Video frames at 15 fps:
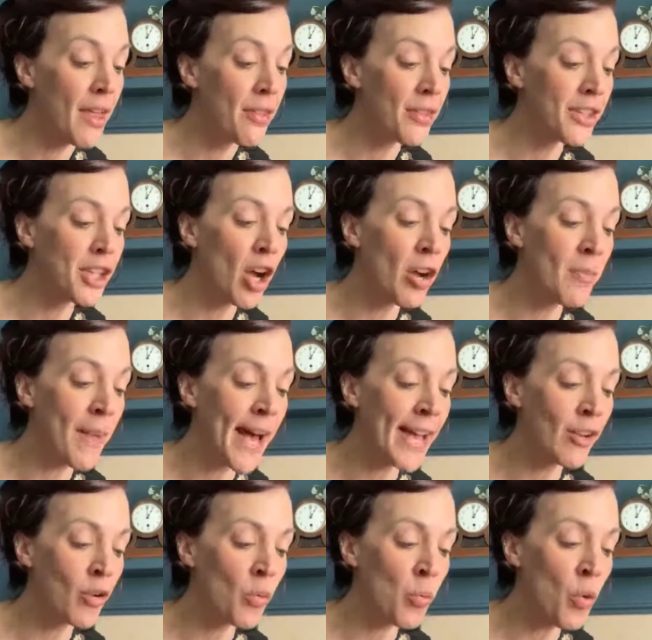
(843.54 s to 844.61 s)
the young
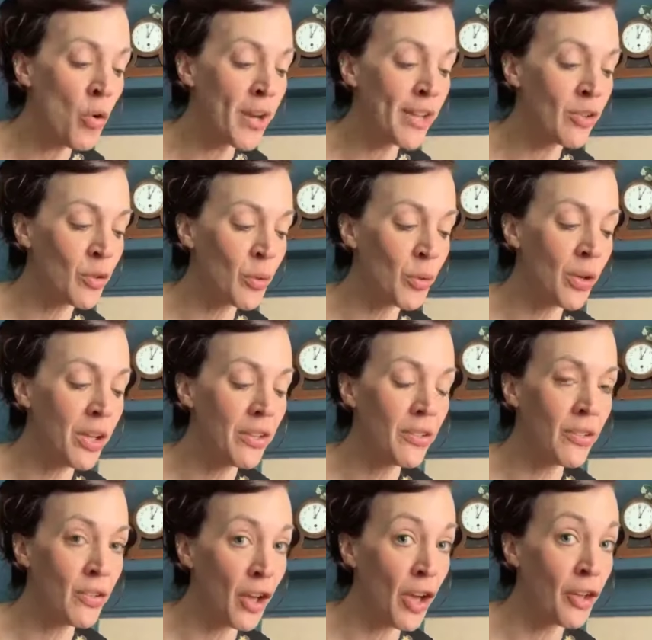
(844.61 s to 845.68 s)
man on a walking tour
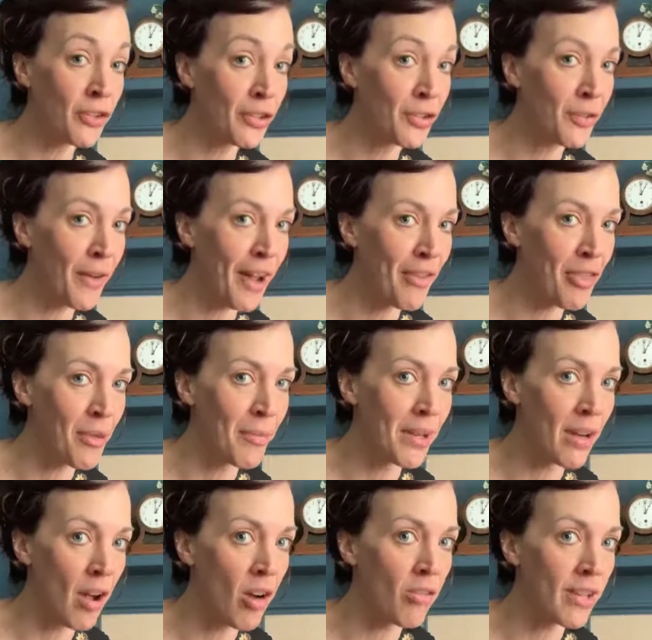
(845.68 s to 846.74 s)
skirted around them and
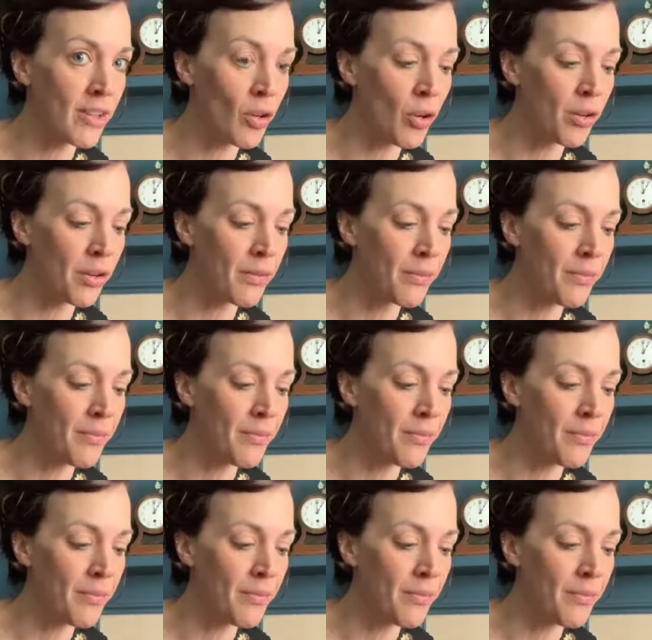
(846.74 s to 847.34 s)
hurried on.